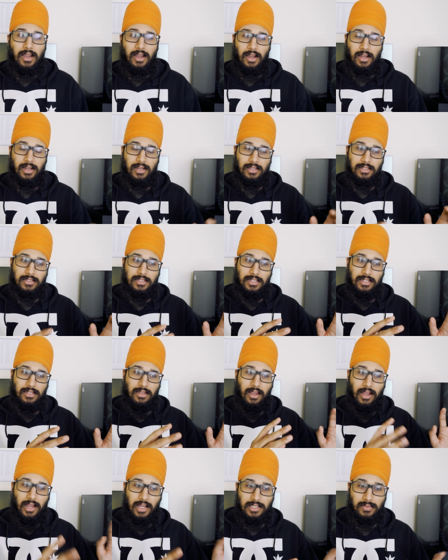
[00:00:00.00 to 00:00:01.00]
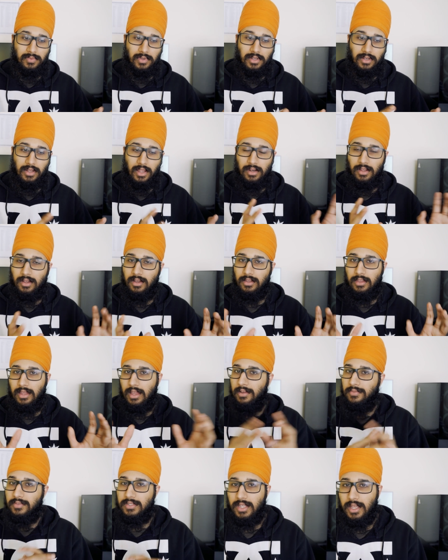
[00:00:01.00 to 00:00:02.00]
the husband and her, they
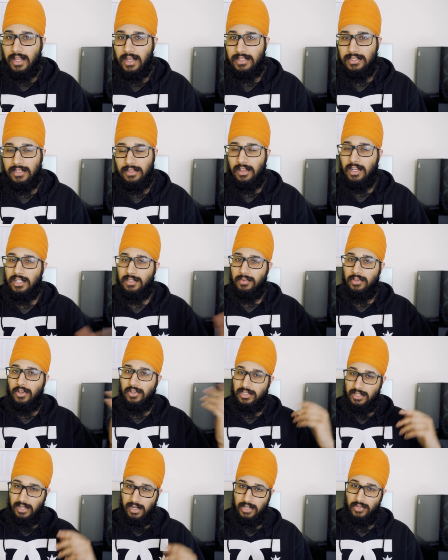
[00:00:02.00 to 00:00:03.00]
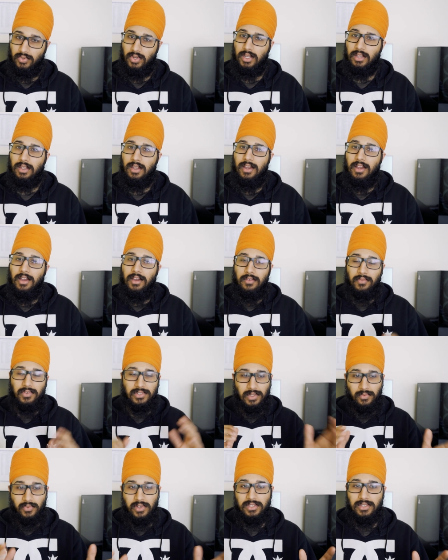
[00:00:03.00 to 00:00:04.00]
have sex, and the husband goes to get a drink. For
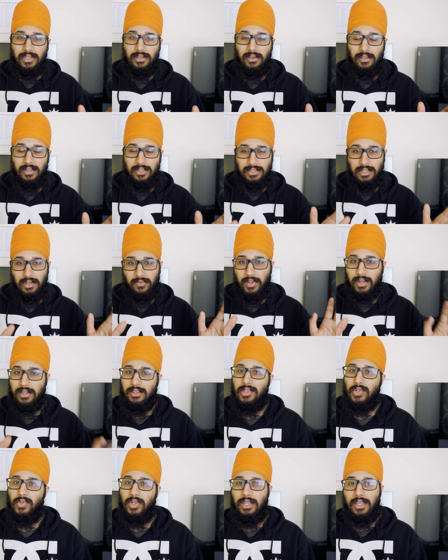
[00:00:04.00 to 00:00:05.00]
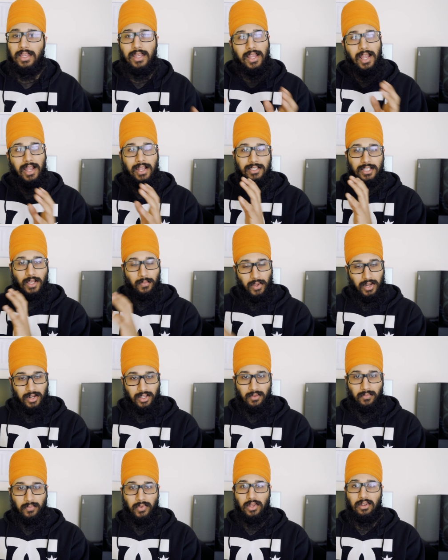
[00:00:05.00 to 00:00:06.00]
some reason, instead of getting the drink, he ends up at a
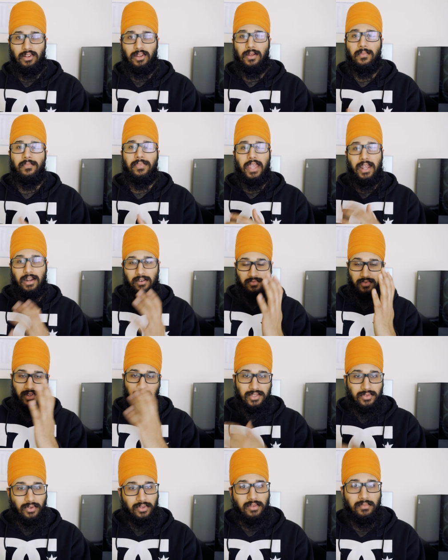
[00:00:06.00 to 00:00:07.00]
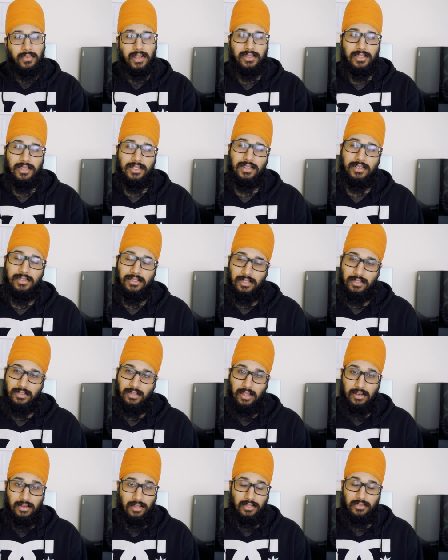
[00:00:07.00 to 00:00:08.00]
computer and reads all the messages
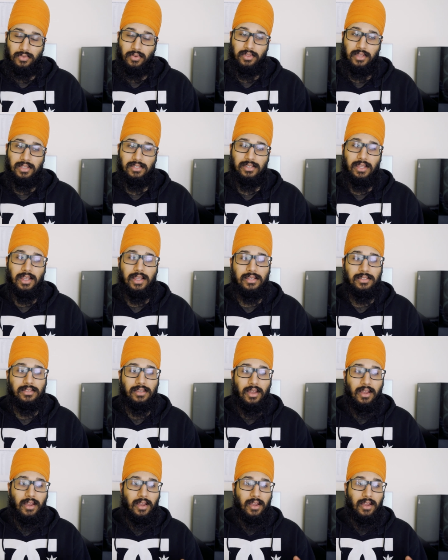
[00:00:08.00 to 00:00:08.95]
and does all these things.